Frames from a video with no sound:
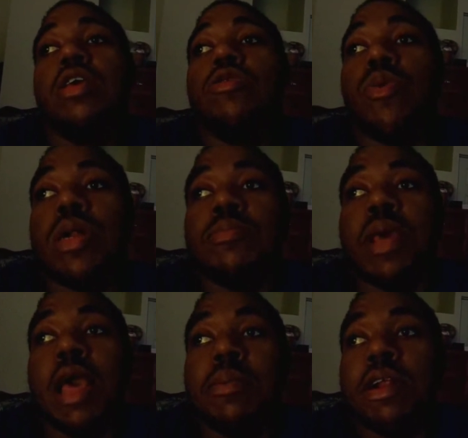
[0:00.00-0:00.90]
You want to
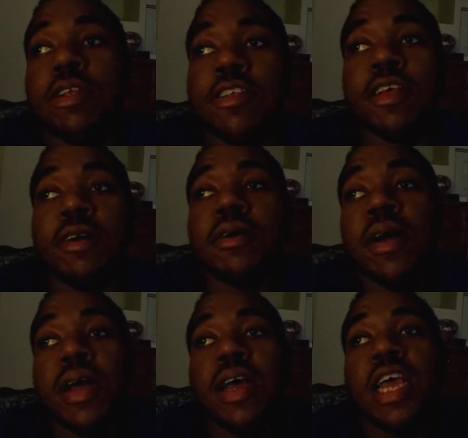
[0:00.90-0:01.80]
be able to still
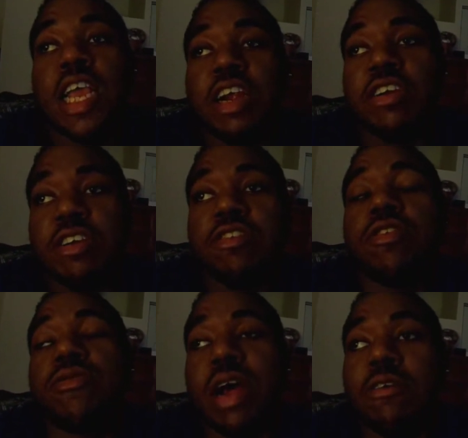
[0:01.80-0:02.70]
hear your
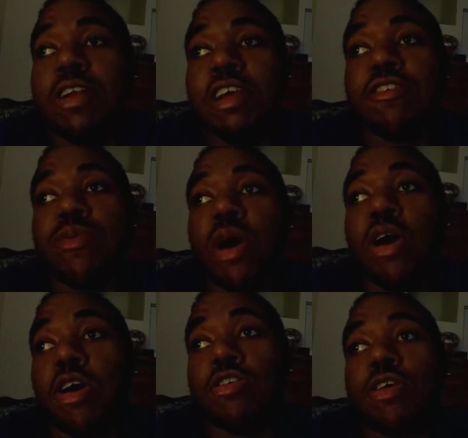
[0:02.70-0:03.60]
surroundings while
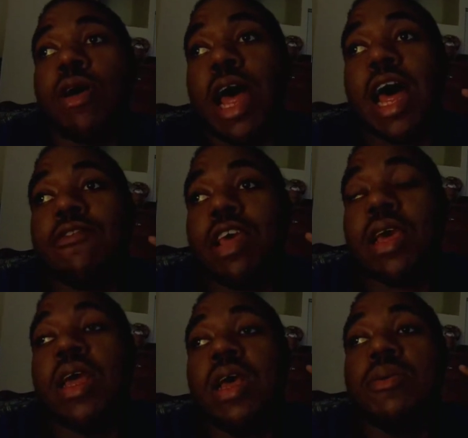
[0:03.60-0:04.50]
also
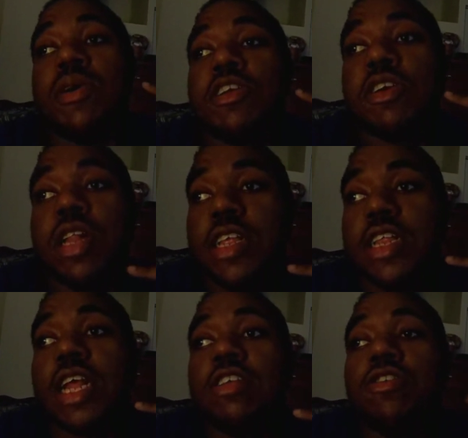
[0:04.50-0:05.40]
having what you're
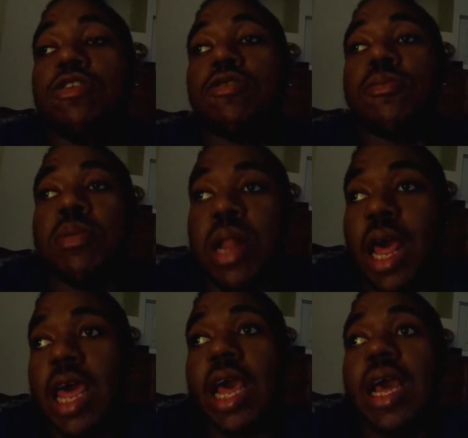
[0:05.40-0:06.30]
listening to
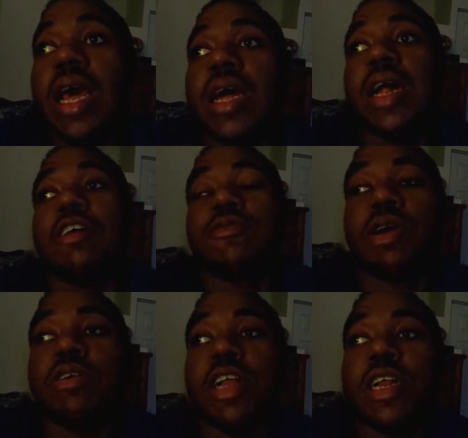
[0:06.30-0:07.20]
playing. That's
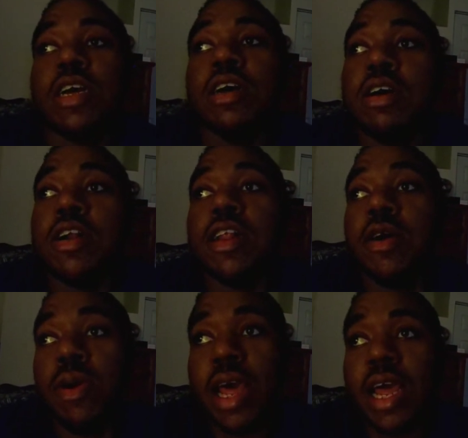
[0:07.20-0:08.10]
why you need a good
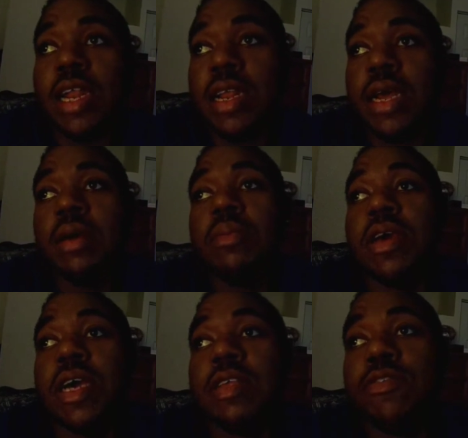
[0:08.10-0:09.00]
low end,
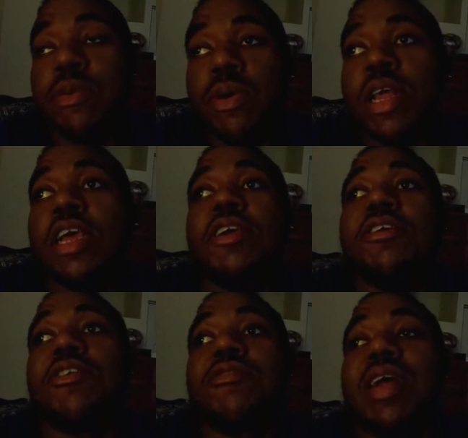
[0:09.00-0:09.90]
because if you want to hear
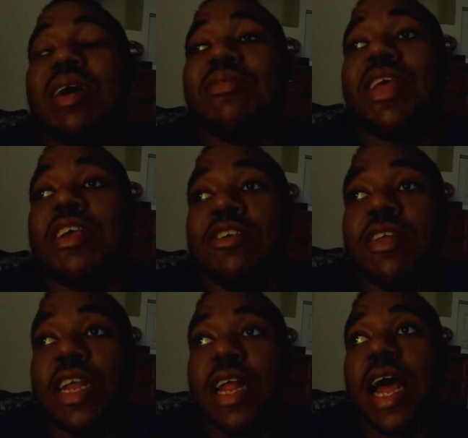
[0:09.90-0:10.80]
your surroundings, you
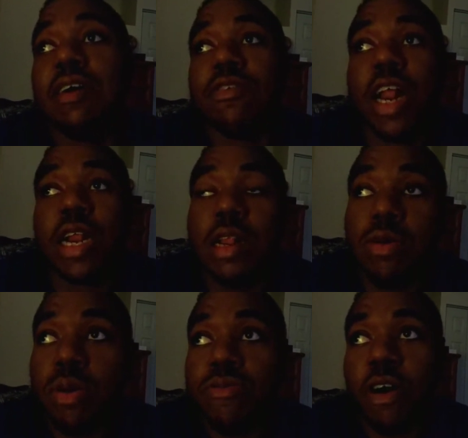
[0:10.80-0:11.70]
need to have it at a
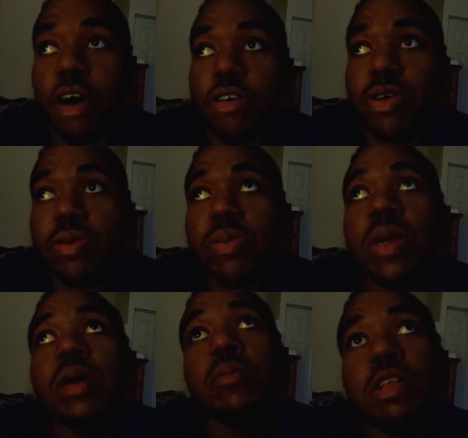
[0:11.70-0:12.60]
lower volume,
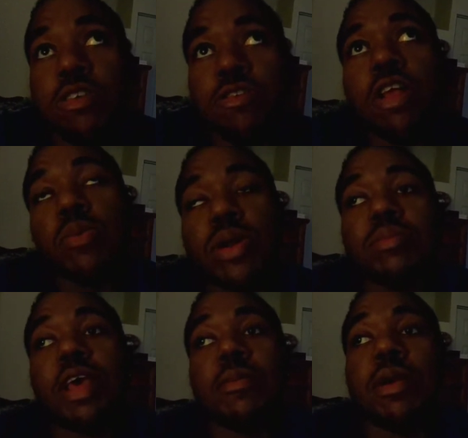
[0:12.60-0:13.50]
but you still want
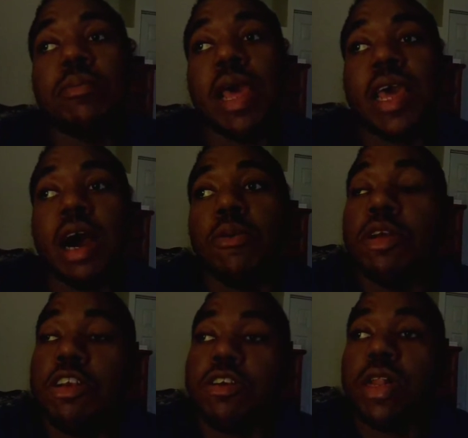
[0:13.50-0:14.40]
to be able to make out
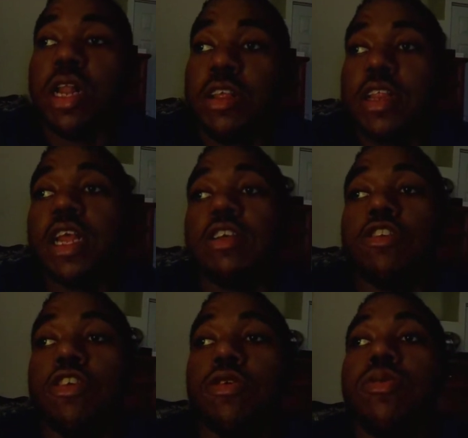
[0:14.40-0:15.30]
what you're listening
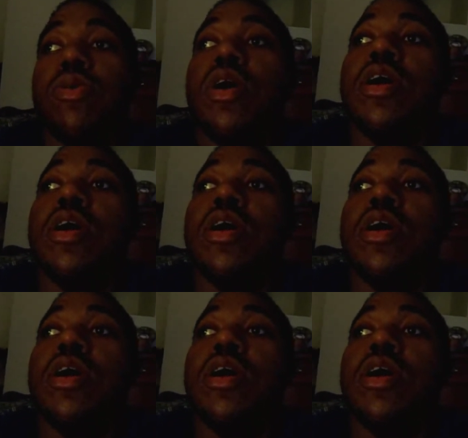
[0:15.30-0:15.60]
to.